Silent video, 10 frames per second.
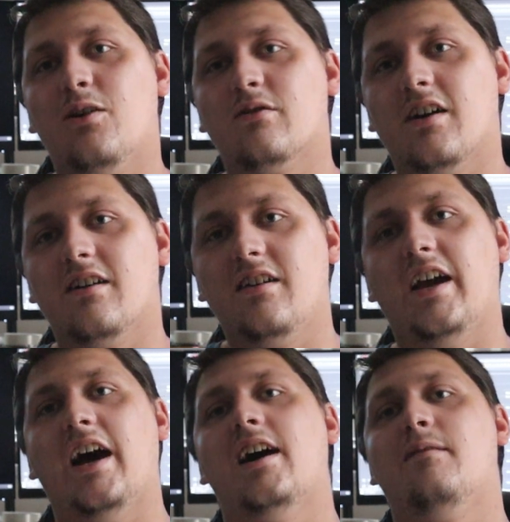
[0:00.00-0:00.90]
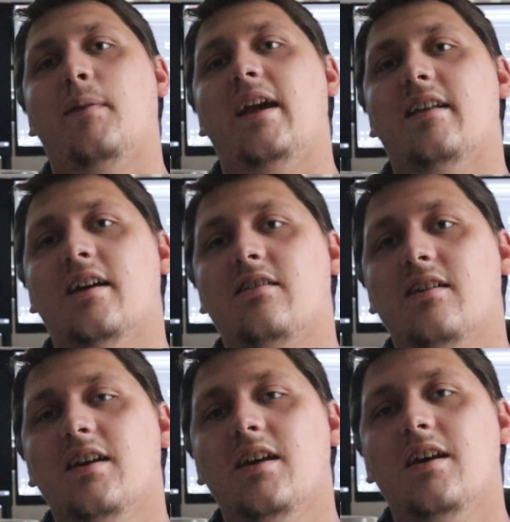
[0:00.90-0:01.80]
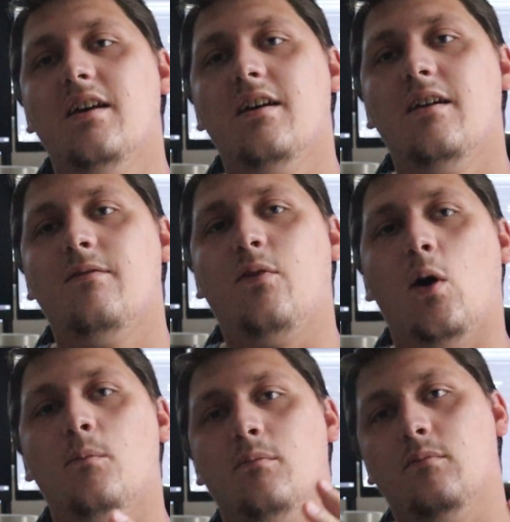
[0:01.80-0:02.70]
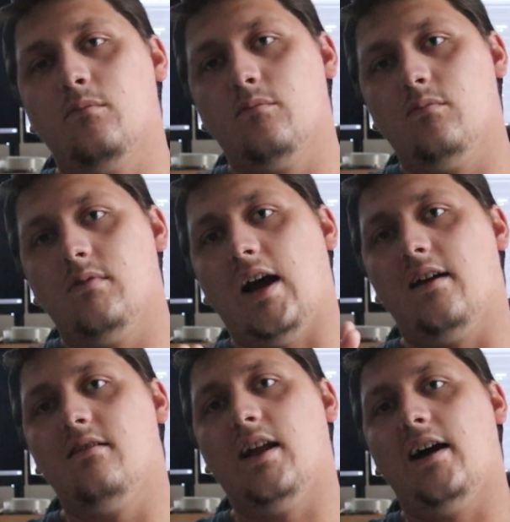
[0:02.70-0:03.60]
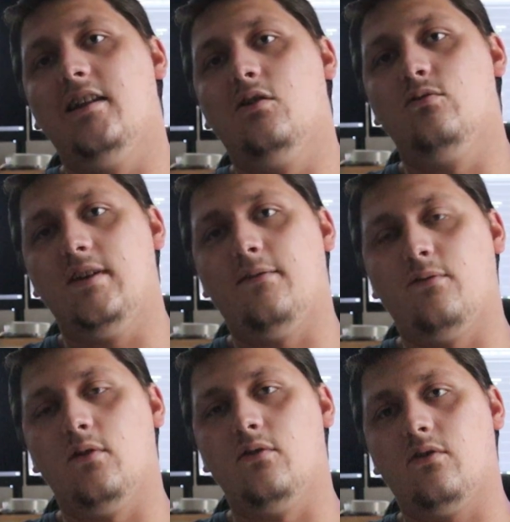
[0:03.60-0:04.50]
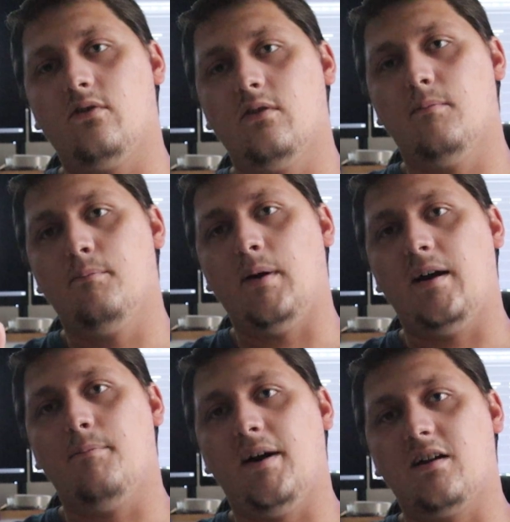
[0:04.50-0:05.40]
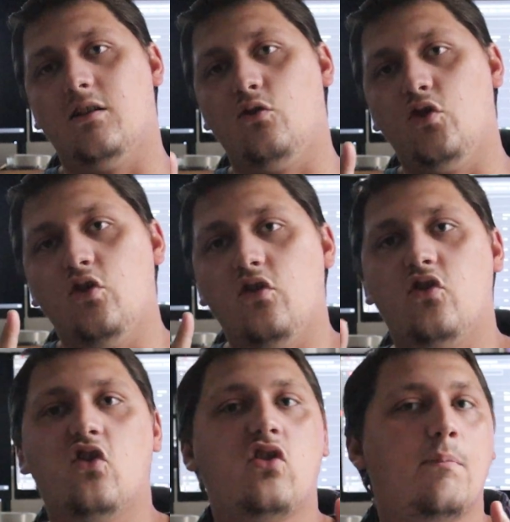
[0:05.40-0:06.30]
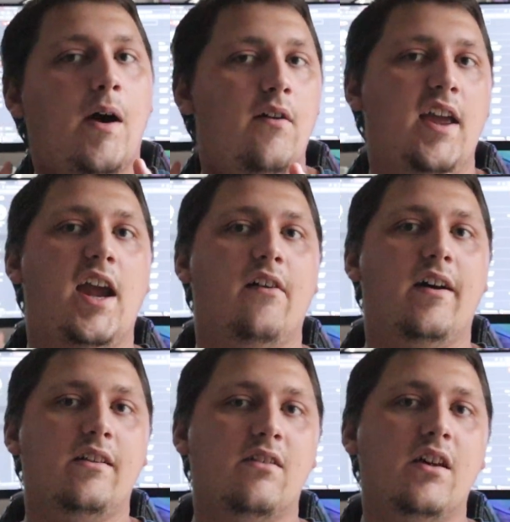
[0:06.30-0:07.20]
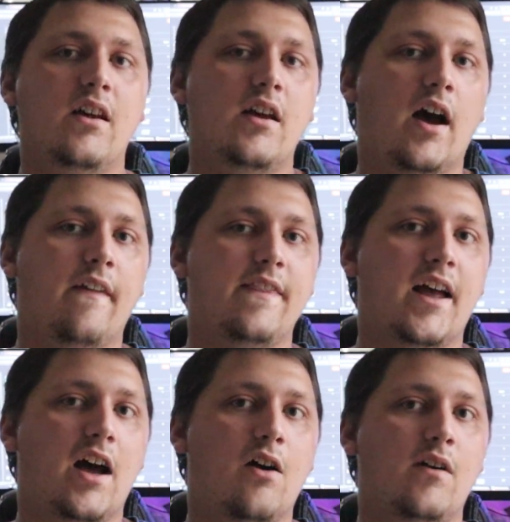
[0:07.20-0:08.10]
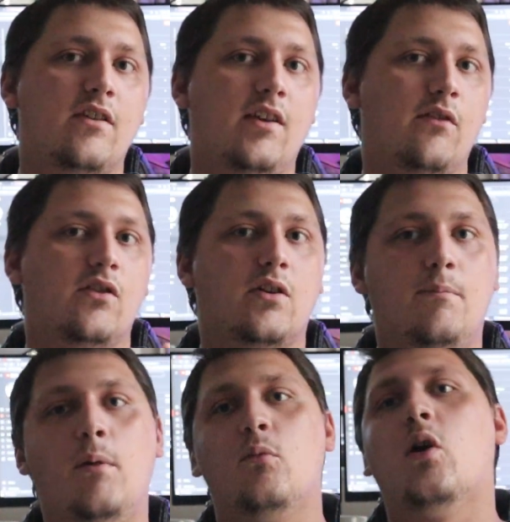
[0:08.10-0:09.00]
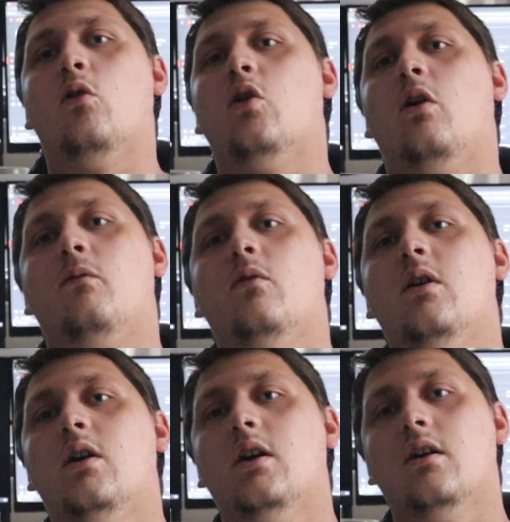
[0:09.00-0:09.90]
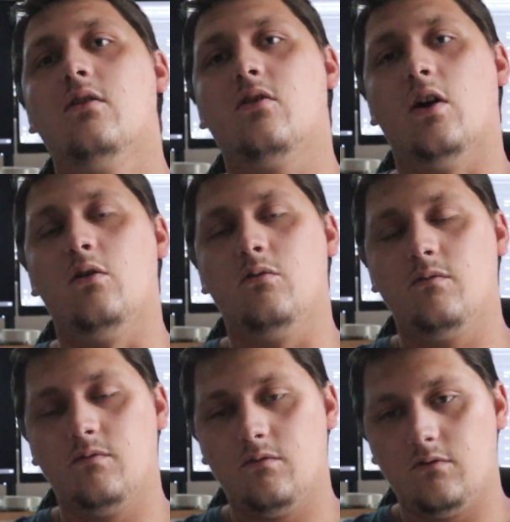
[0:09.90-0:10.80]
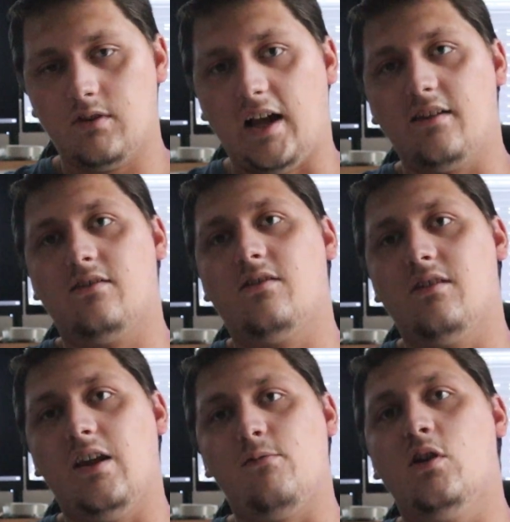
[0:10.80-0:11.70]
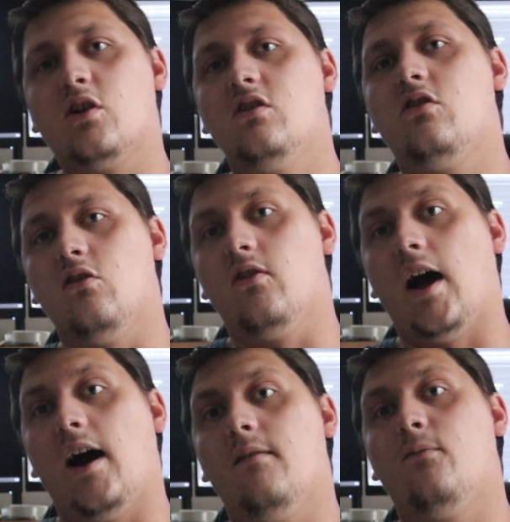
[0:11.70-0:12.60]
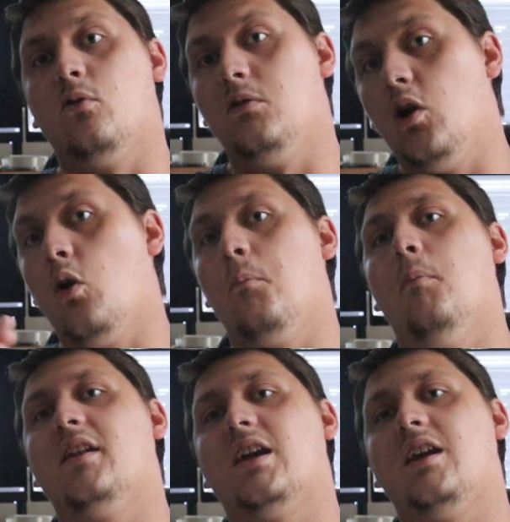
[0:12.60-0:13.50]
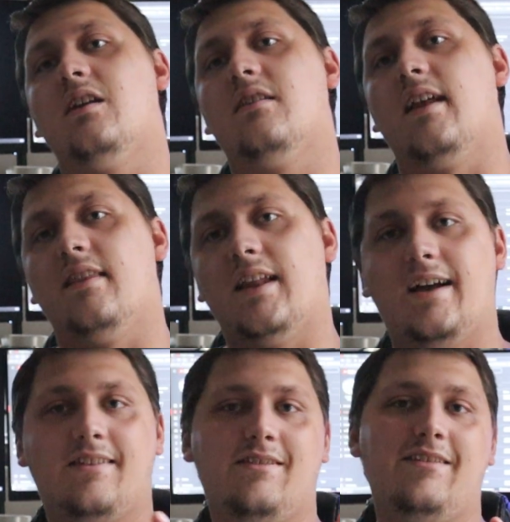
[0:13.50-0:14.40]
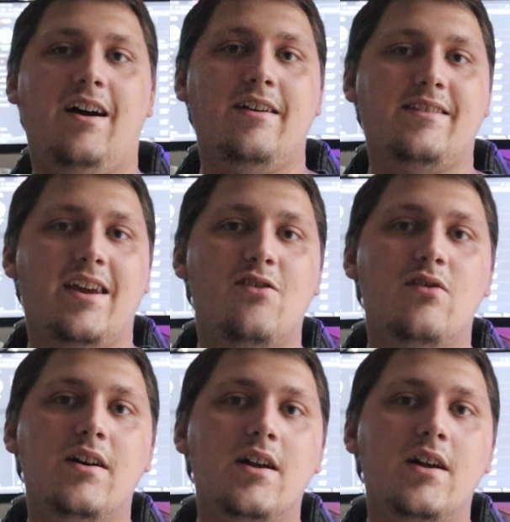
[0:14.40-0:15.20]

louder. It has made it. From that little difference back along, you can just about hear it, and now it sounds like a bomb going off. So that's, if you're looking to do that for little money, then that's ideal.